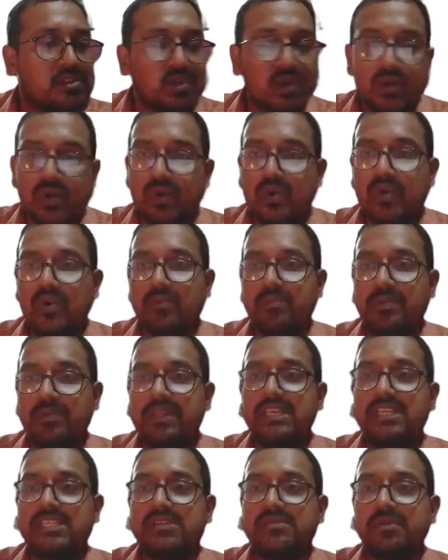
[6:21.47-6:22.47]
So
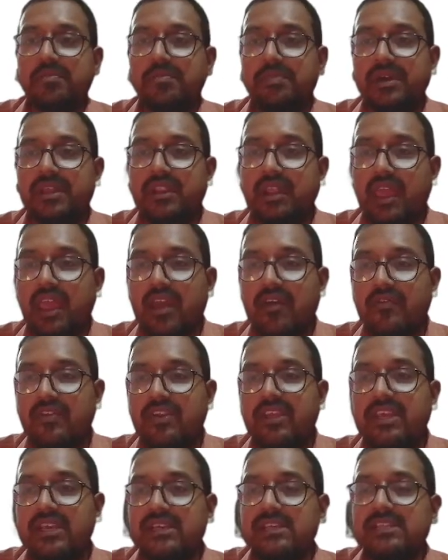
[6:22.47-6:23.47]
please remember,
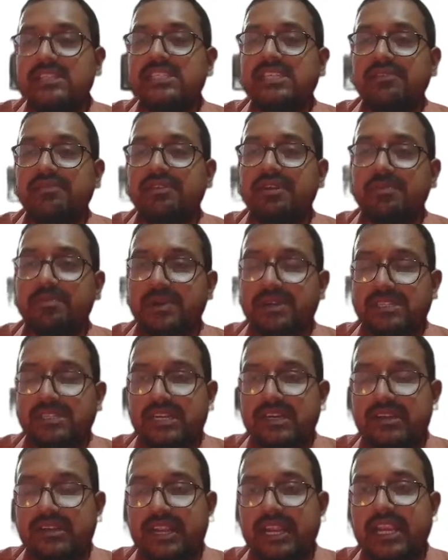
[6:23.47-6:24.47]
FD 7%,
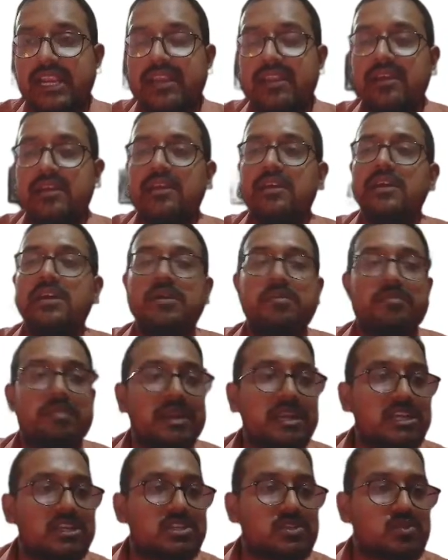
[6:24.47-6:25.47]
right?
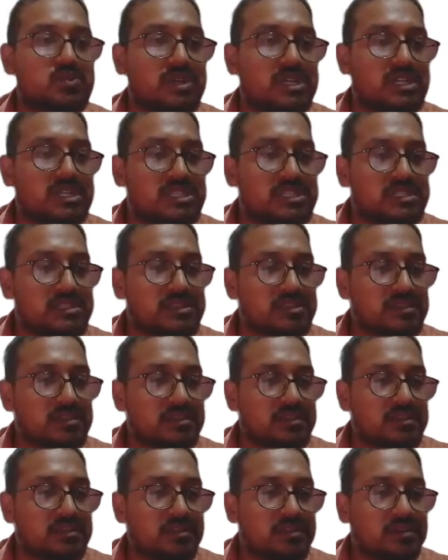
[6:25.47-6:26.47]
My dear students,
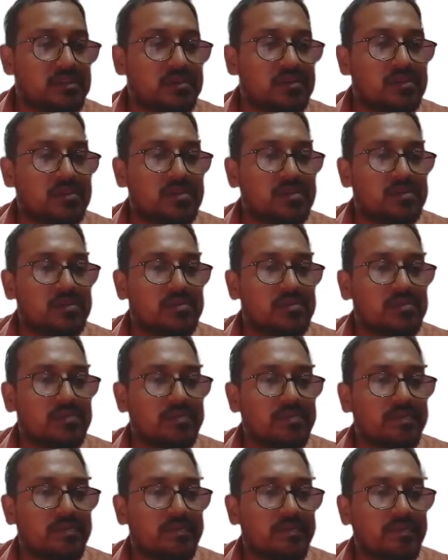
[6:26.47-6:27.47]
oh,
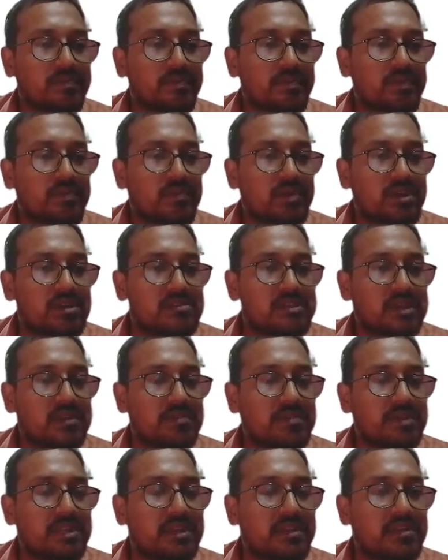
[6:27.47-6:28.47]
what is
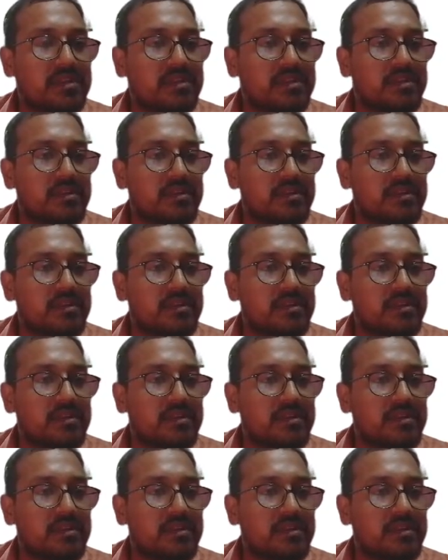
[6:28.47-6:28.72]
happening?